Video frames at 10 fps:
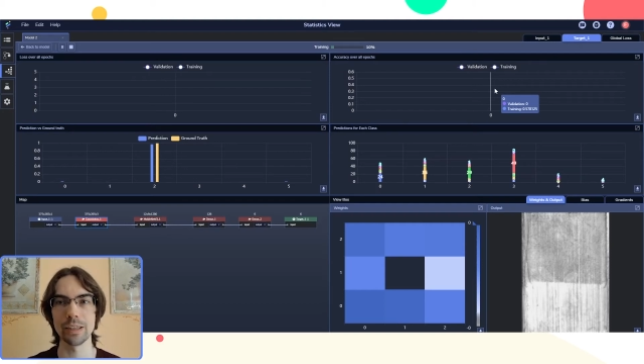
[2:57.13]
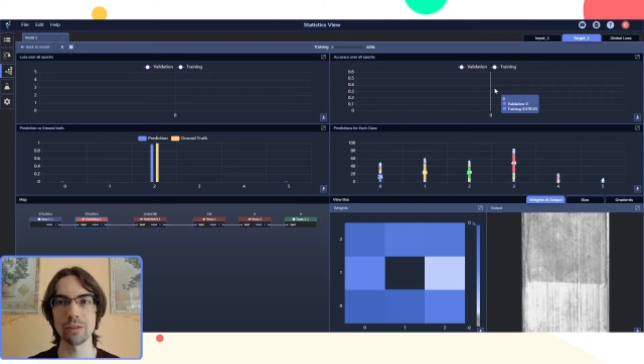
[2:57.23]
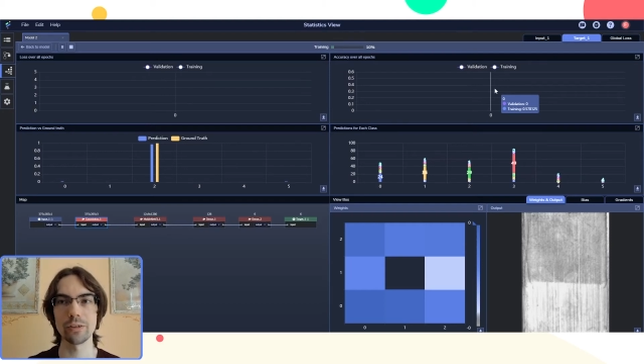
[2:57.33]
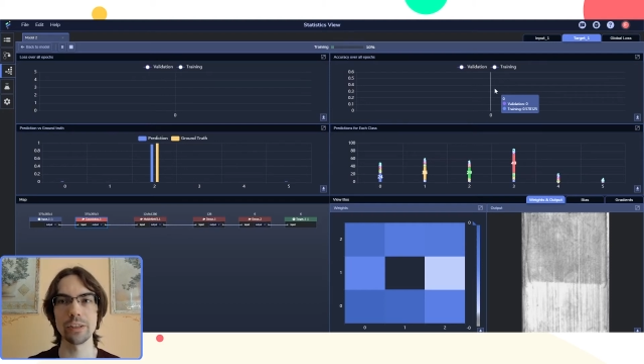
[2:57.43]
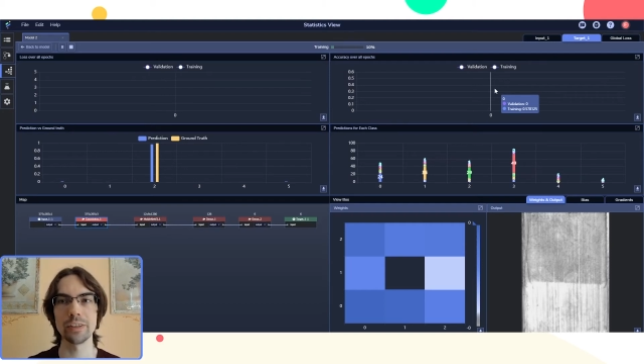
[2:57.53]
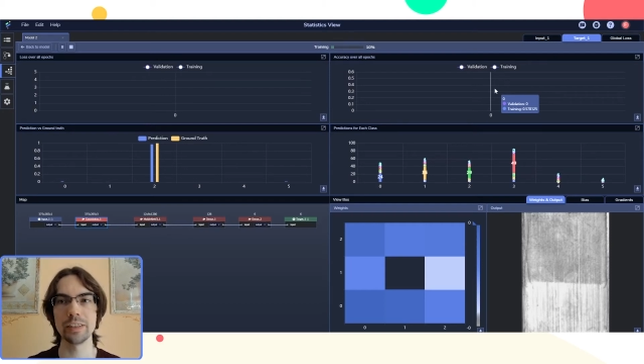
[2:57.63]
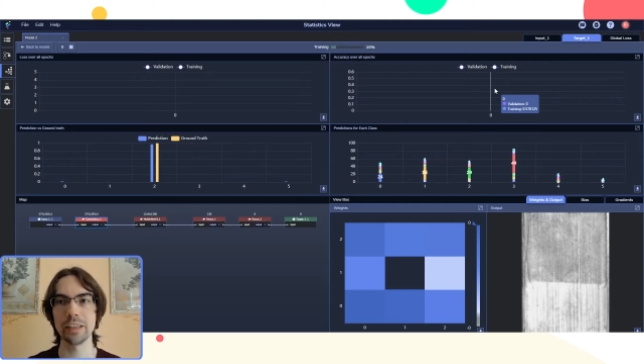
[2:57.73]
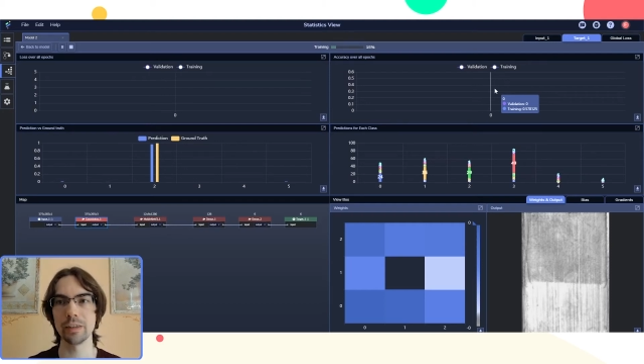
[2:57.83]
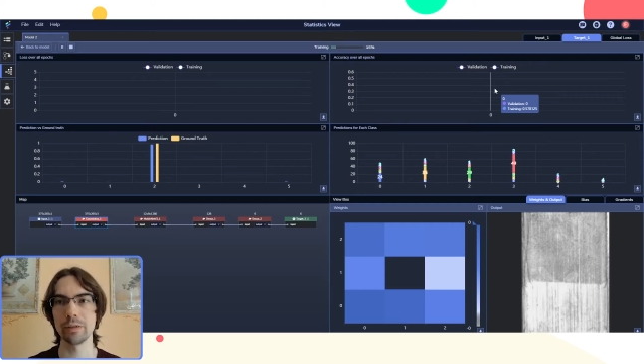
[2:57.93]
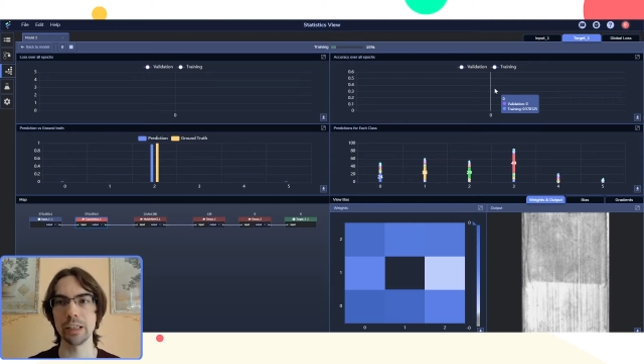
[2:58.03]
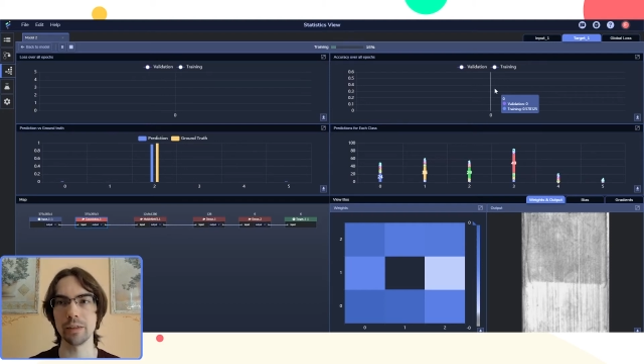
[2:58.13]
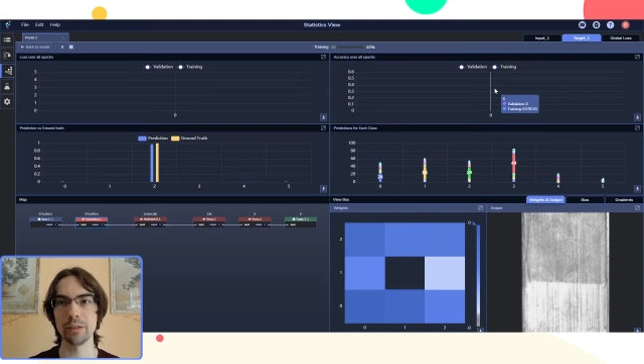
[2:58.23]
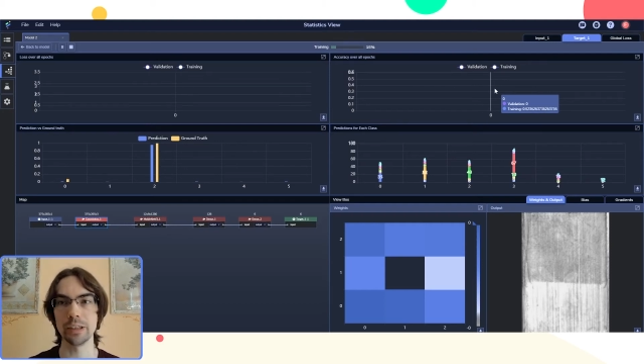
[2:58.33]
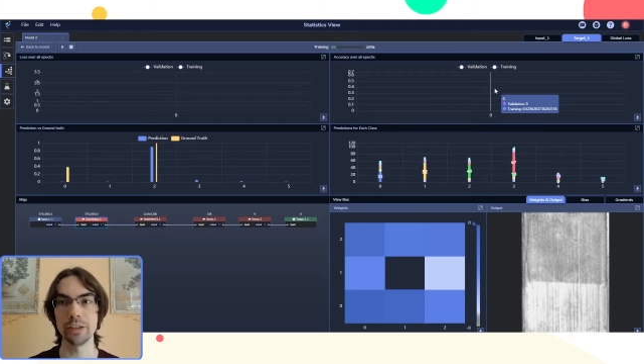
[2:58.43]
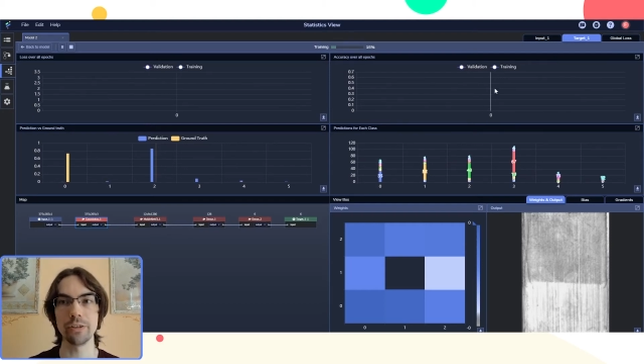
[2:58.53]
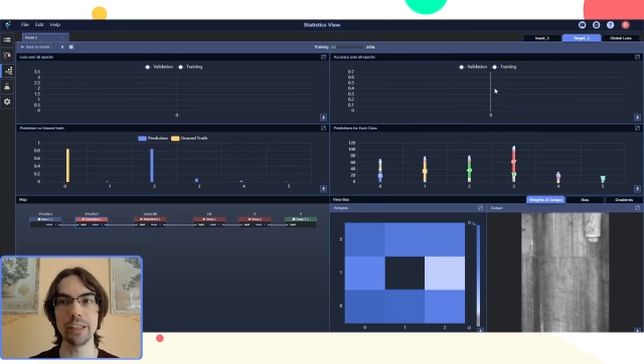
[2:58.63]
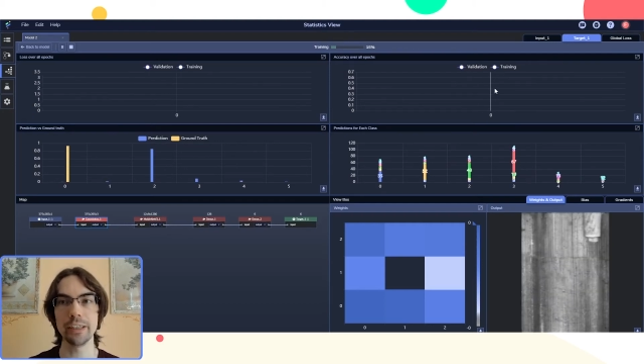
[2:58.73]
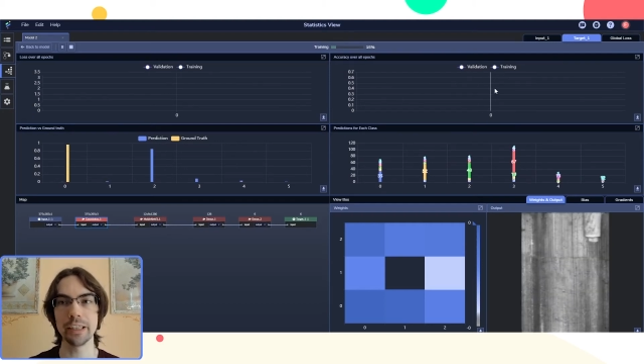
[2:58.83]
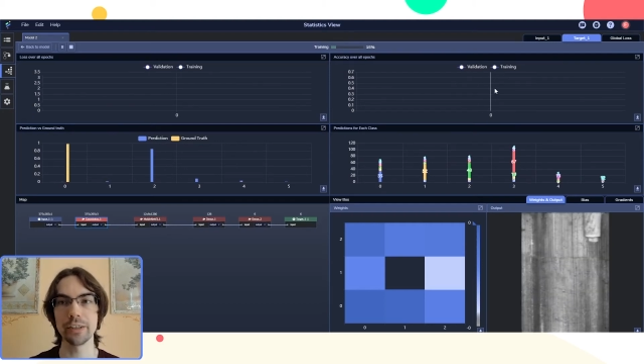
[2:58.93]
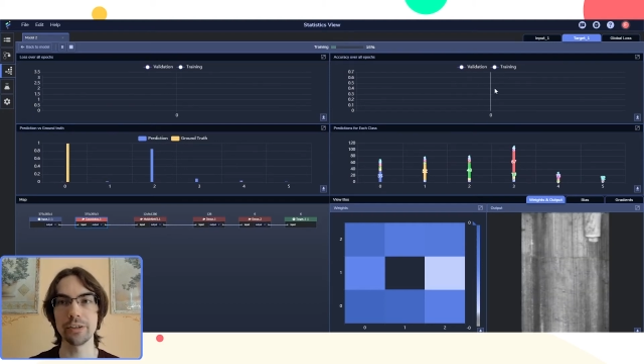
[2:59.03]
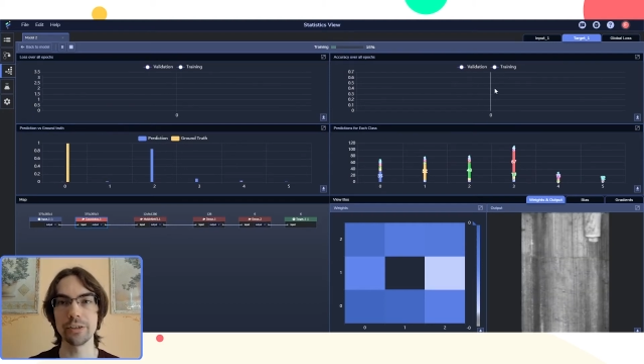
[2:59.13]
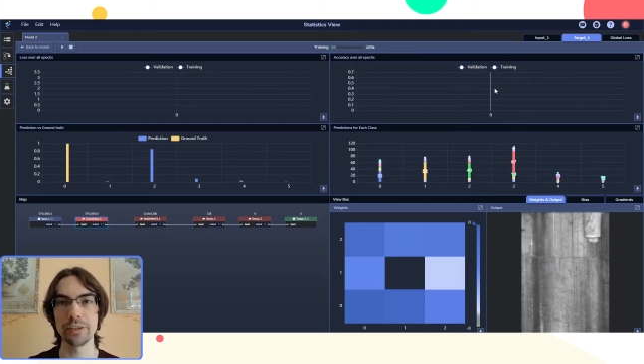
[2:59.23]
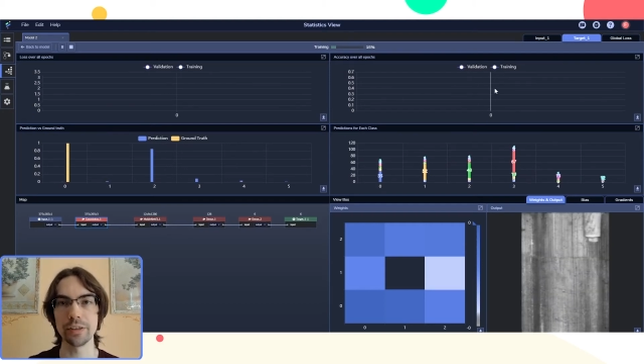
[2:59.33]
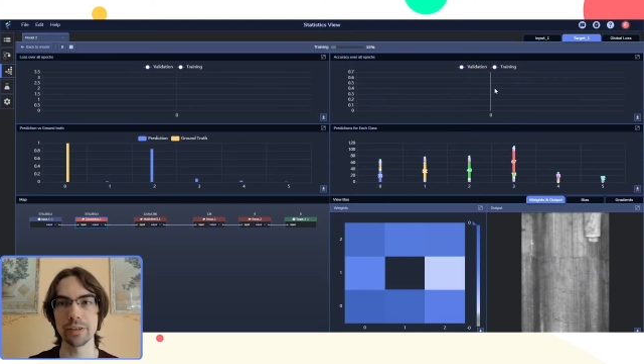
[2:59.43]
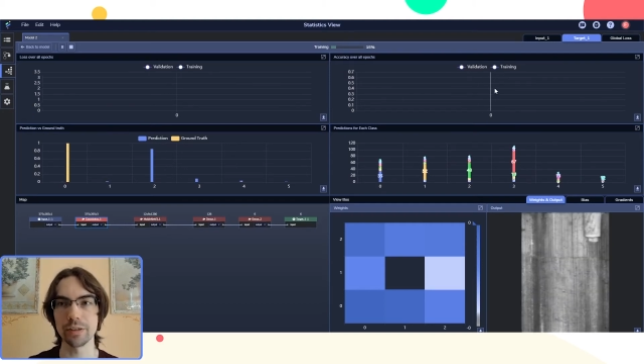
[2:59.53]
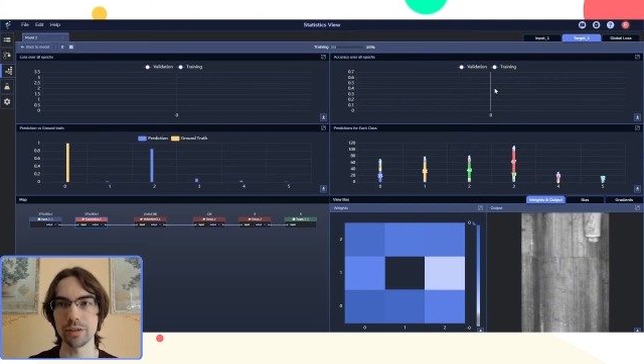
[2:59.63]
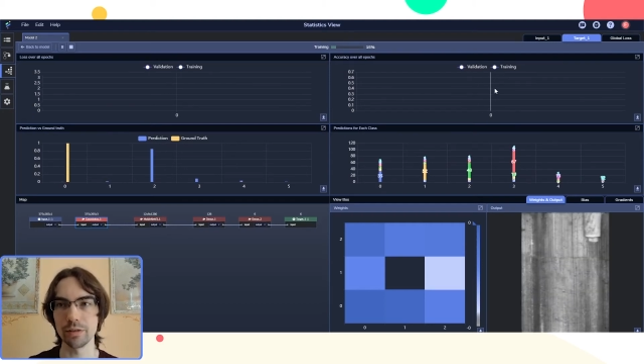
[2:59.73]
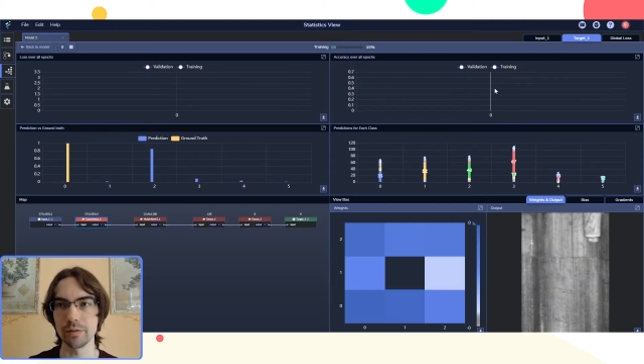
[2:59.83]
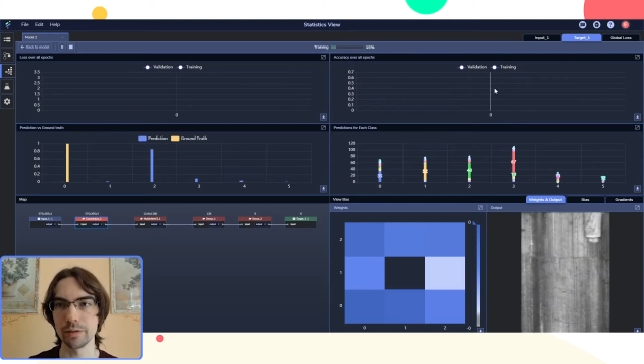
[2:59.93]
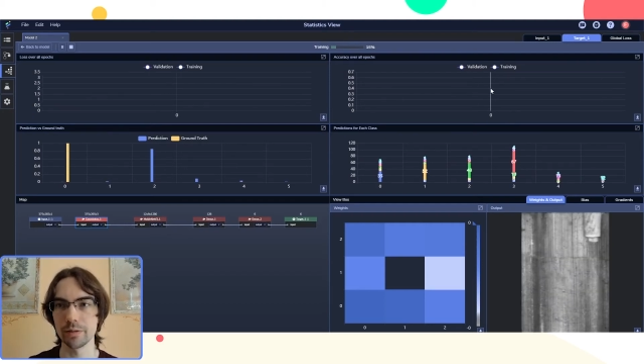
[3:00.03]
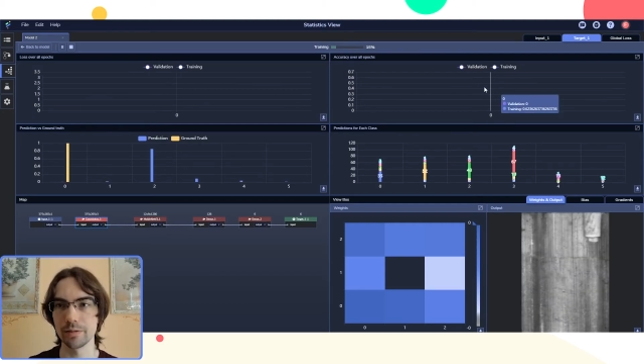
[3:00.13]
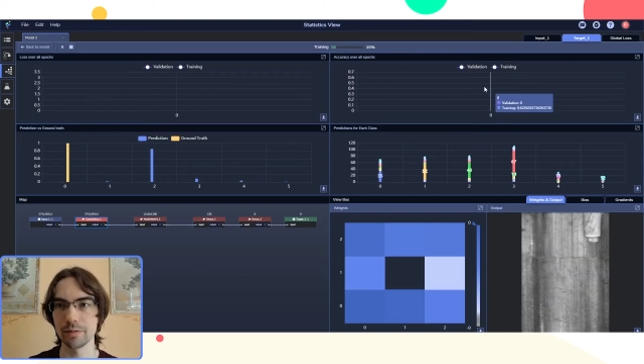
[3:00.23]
You can already see how we have a training accuracy of